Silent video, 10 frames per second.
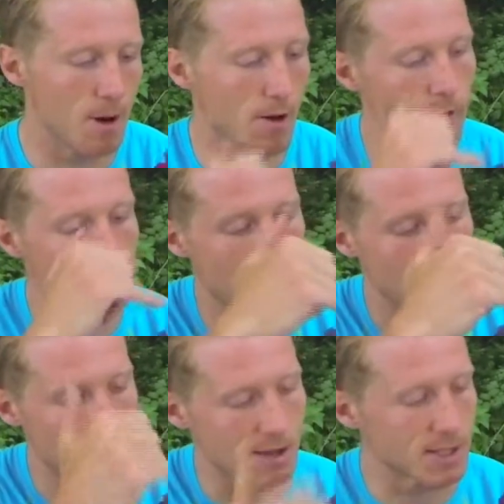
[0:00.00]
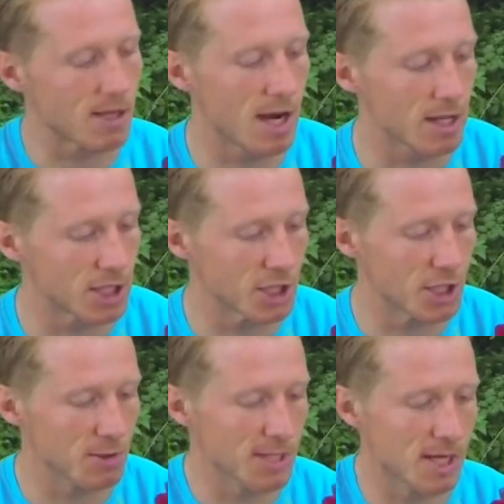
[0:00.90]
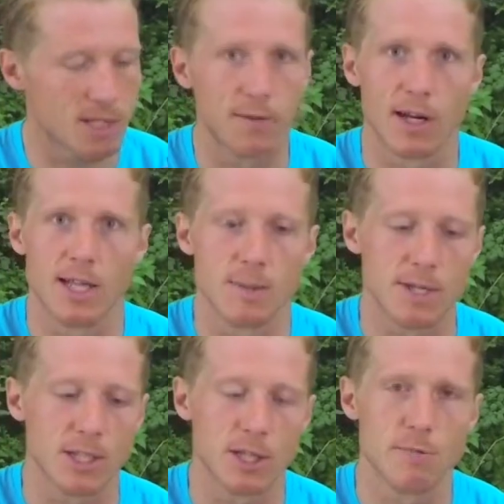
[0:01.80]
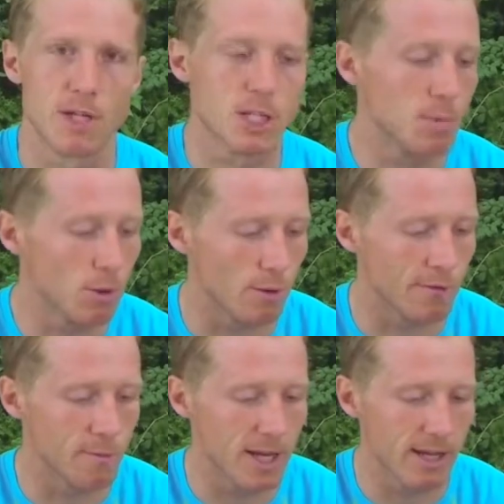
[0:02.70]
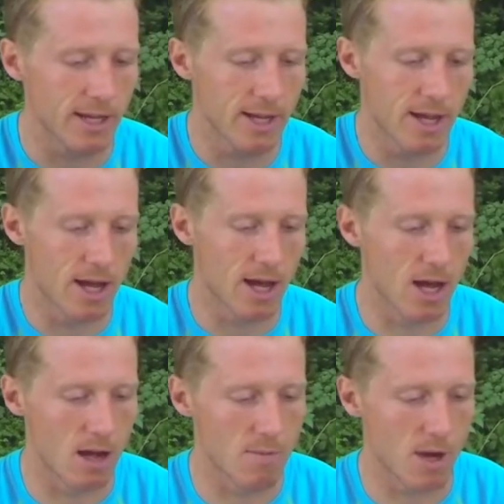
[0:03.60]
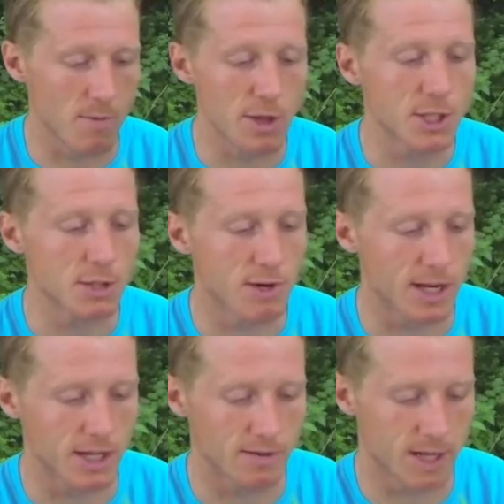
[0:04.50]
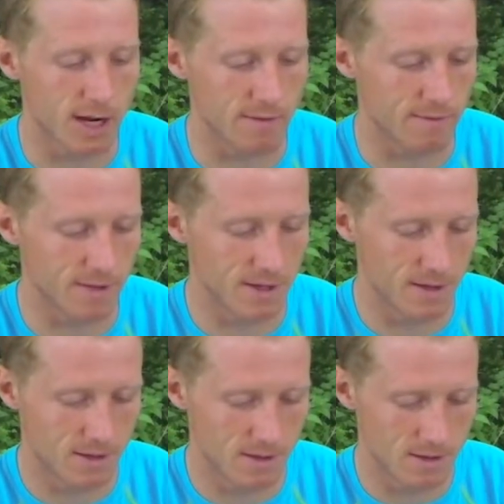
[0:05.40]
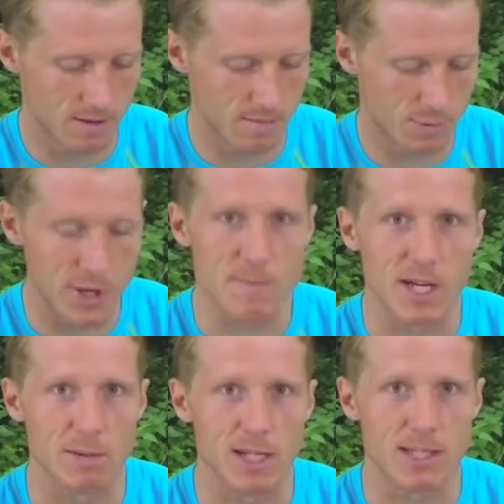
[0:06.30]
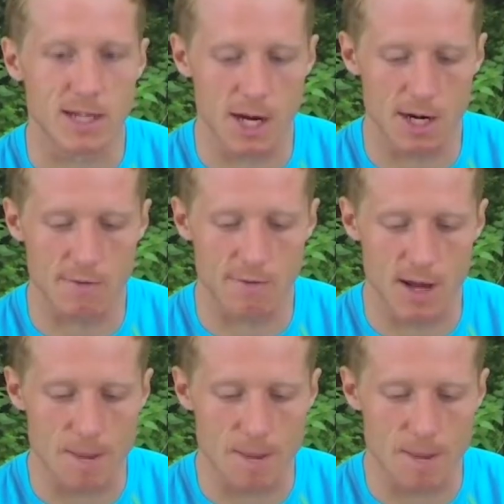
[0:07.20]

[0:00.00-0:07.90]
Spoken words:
on the outside of the shoe, it does feel like there's a bit too much support for me. I'm used to running in kind of pretty minimalist kind of